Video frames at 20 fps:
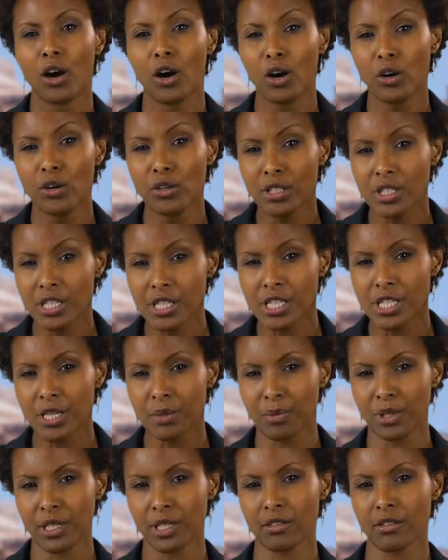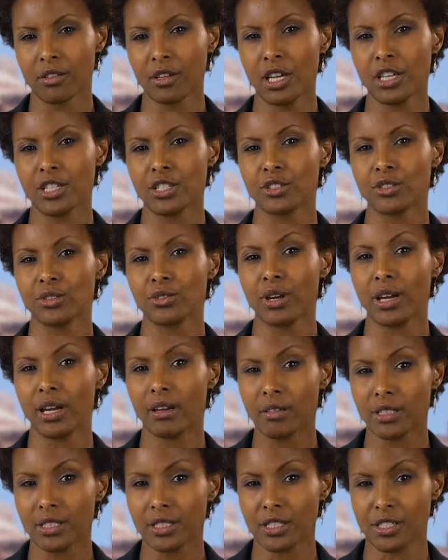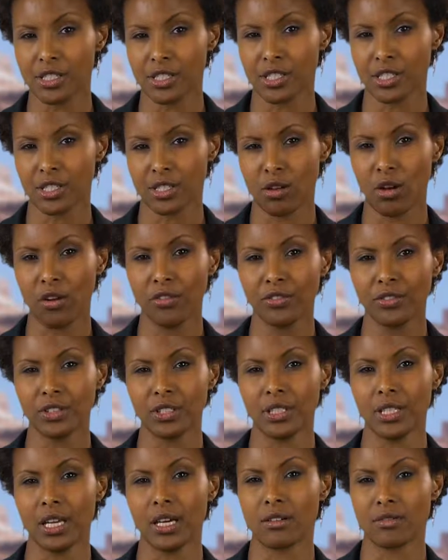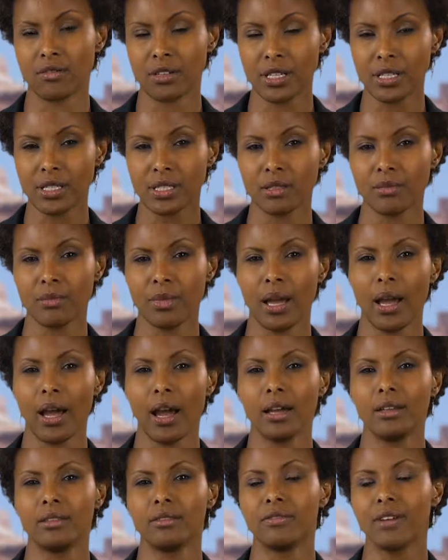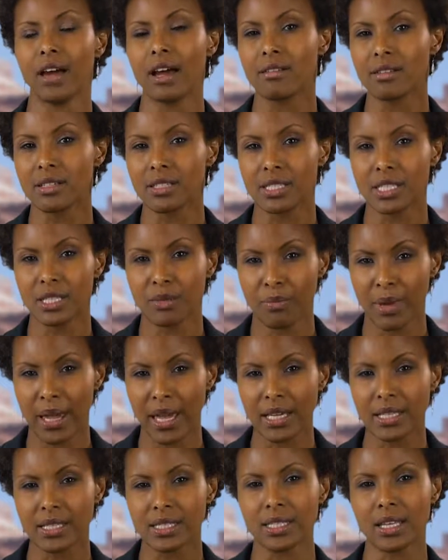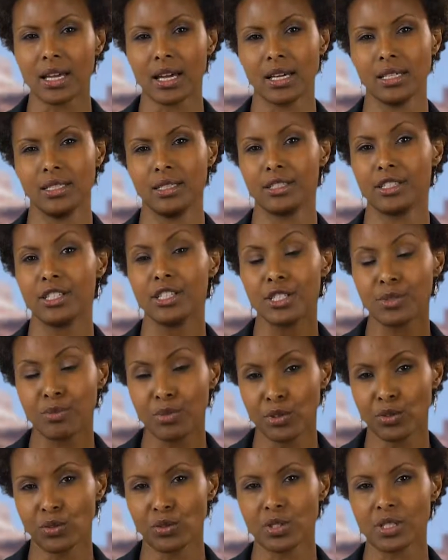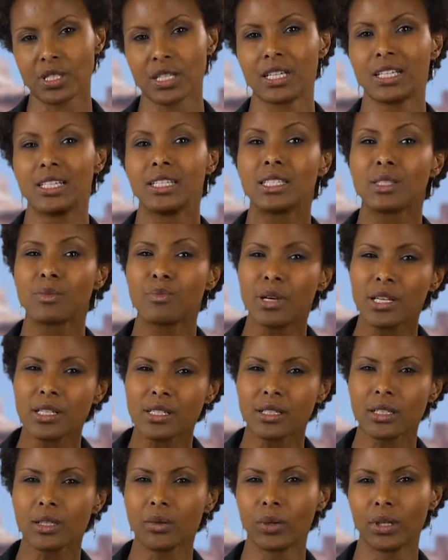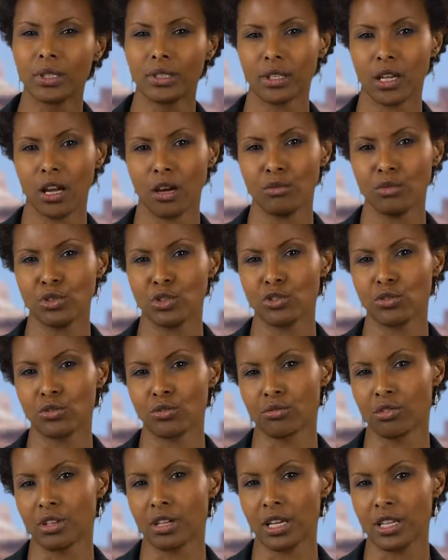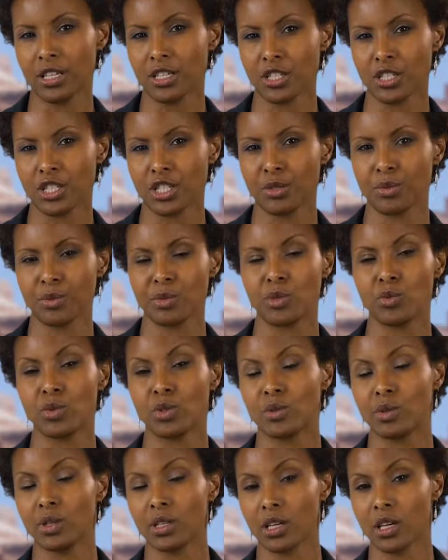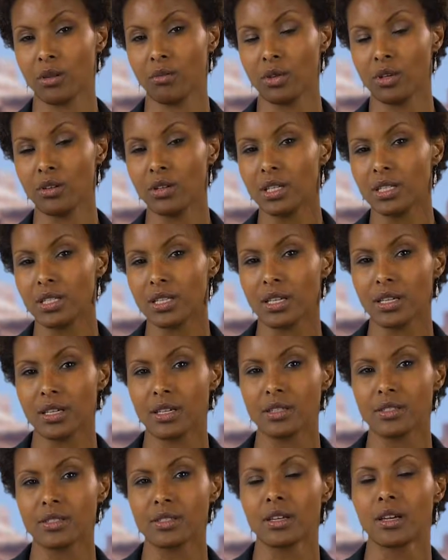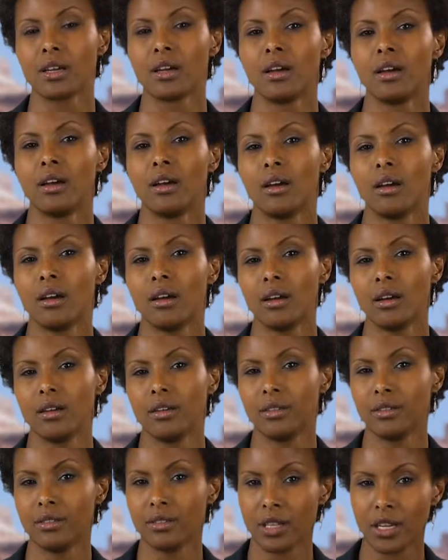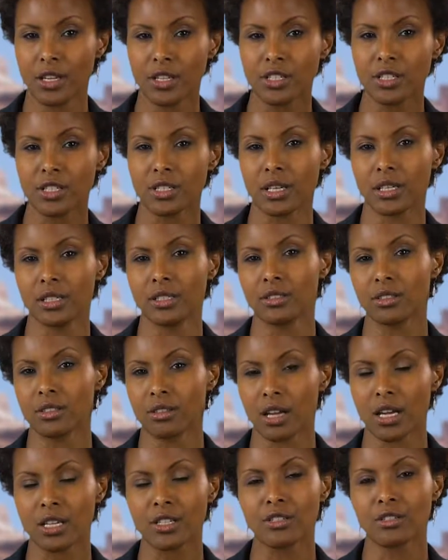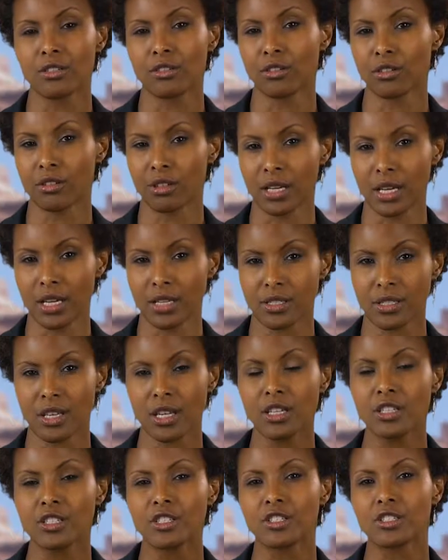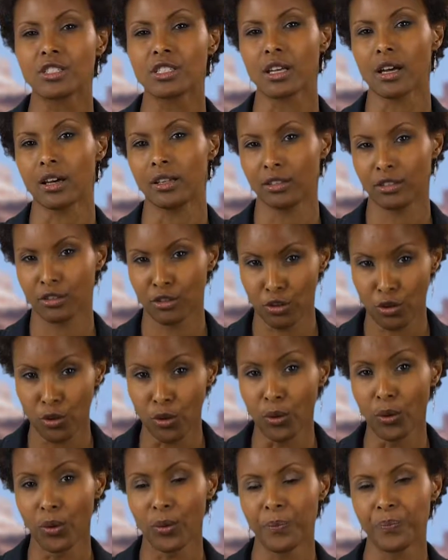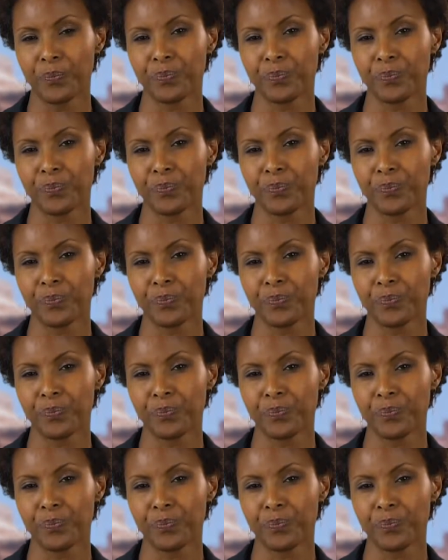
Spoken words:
Ownership in relation to heritage is often a reason behind various debates and disputes, especially when it comes to relationships between communities, nation and international organizations, and law.